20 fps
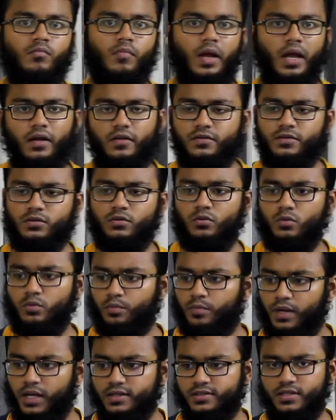helps you
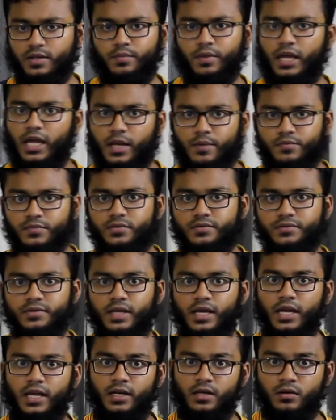play some games
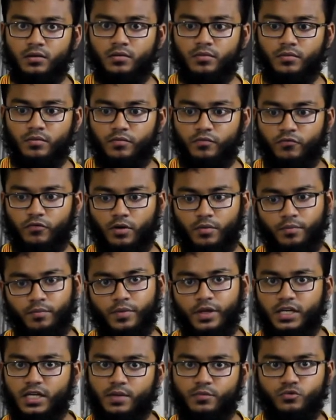in from
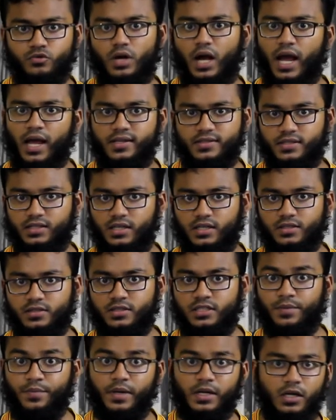medium to high settings
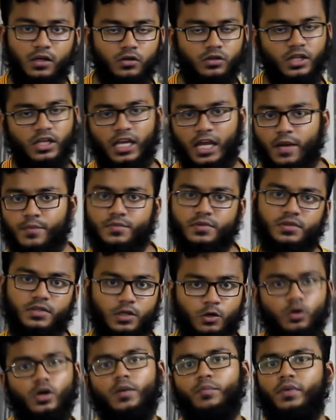depending on the games
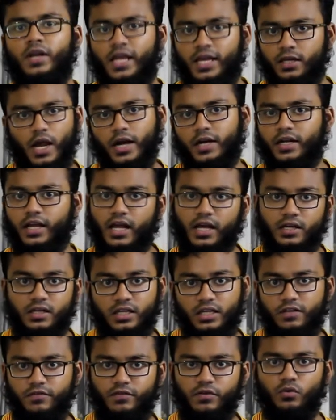you are playing and can
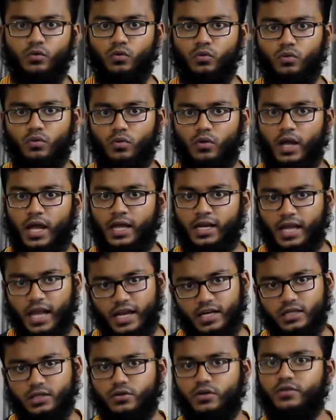give you an
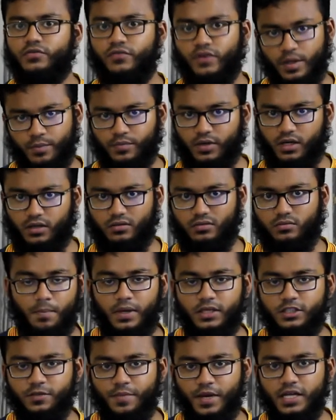adequate frame rate.
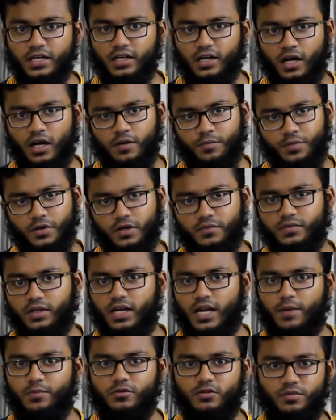But the main culprit of the
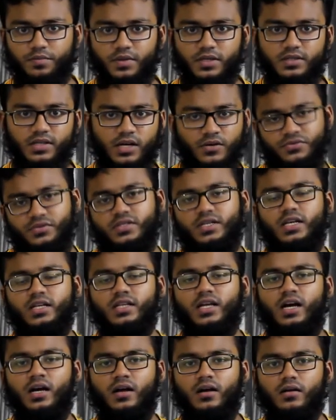laptop is, I would say,
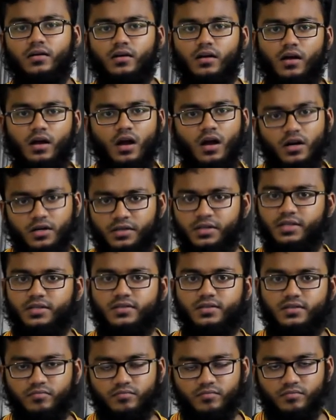the hard
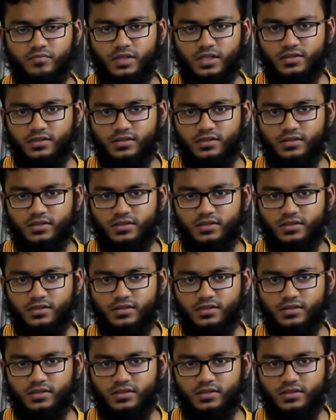disk, the